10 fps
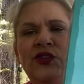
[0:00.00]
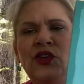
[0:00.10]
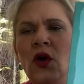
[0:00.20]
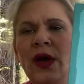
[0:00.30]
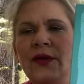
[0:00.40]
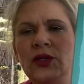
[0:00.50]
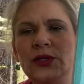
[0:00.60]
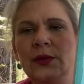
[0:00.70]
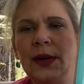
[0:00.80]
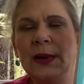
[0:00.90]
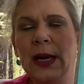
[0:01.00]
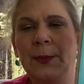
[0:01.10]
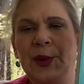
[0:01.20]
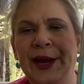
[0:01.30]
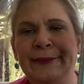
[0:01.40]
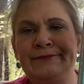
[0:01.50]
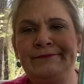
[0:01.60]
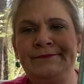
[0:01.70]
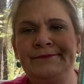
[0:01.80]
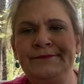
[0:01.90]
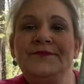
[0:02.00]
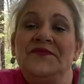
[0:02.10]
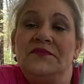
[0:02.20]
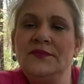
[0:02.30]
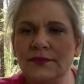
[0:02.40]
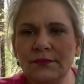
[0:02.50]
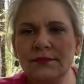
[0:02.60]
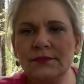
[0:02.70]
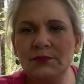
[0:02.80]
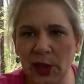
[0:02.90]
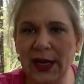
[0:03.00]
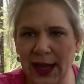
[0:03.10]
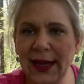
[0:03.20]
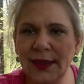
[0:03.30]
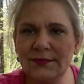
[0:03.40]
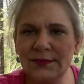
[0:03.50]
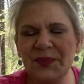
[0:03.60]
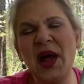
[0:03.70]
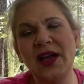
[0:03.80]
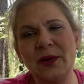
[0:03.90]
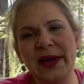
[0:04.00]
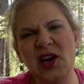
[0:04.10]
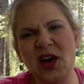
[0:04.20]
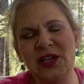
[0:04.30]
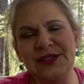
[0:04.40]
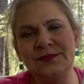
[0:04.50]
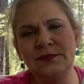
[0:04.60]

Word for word: Don't have a clue where I'm going to put it, but I like it. Probably go to my daughter.